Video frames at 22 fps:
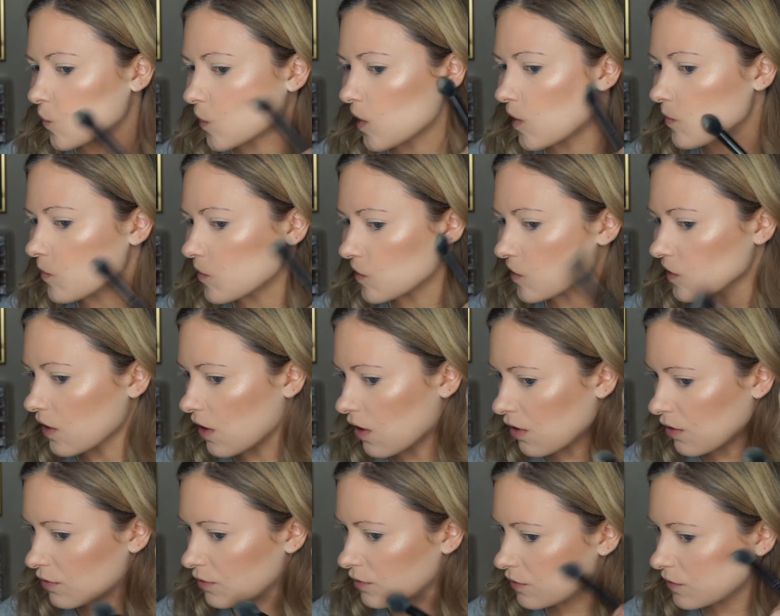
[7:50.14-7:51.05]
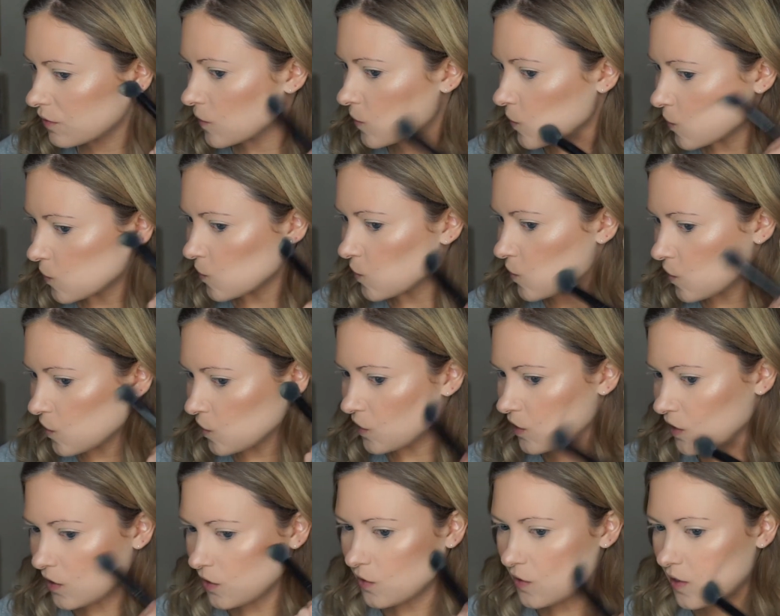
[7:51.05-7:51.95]
pop this off.
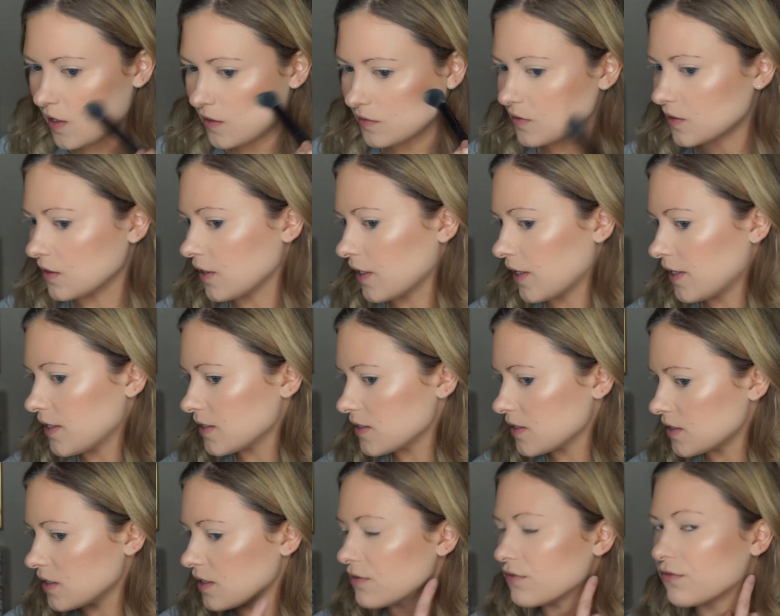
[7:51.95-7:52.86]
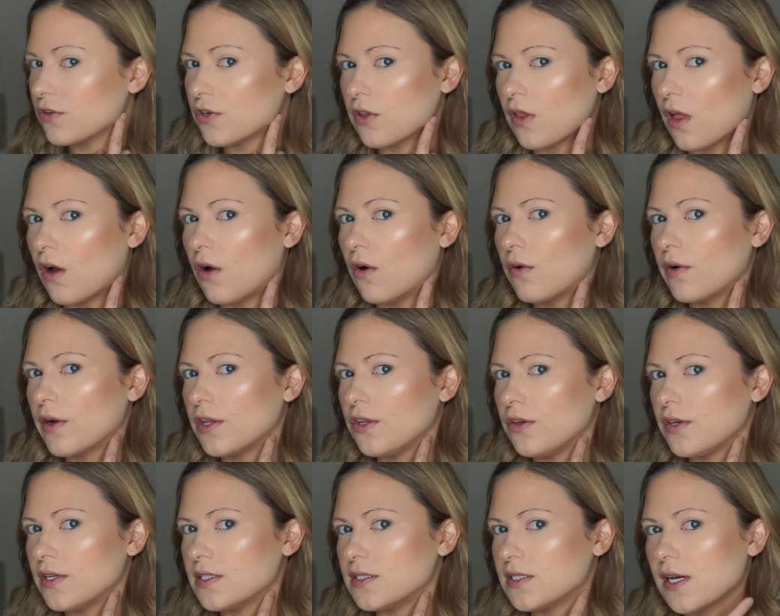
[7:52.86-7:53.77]
You don't have to let it sit for long and
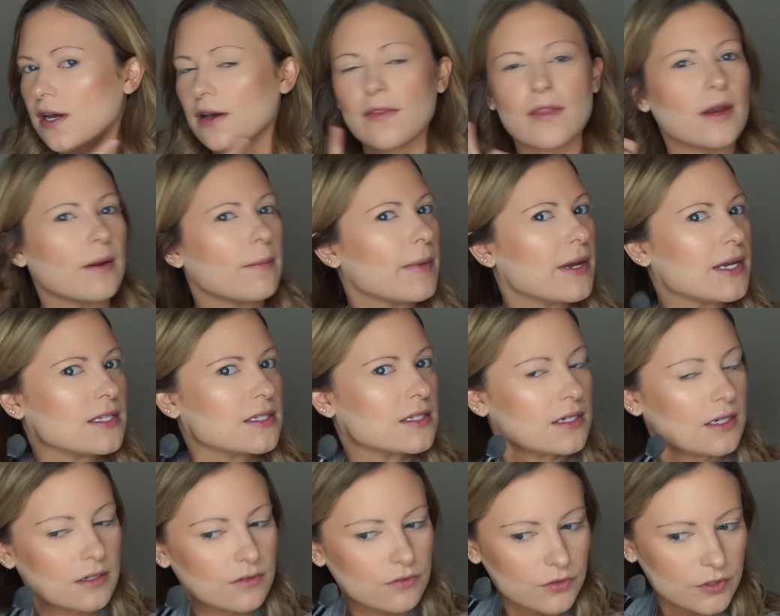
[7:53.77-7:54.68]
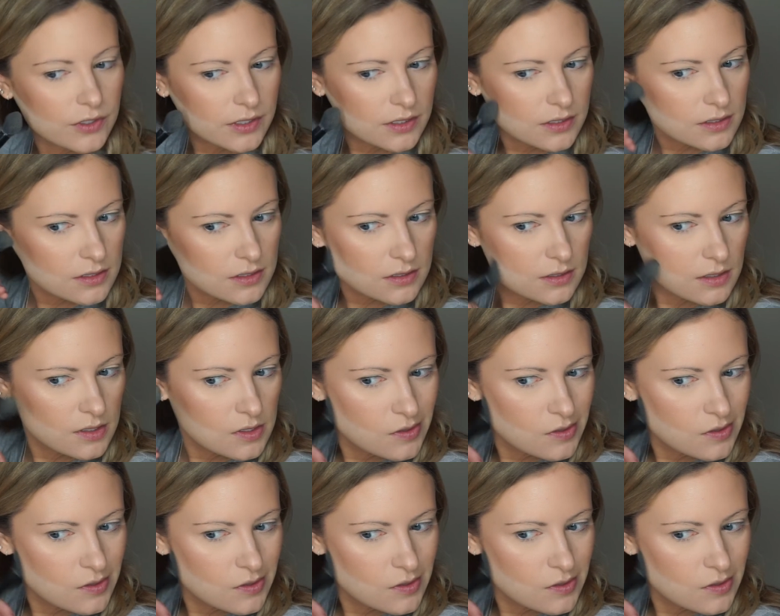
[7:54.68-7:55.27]
you can tell that it makes a difference.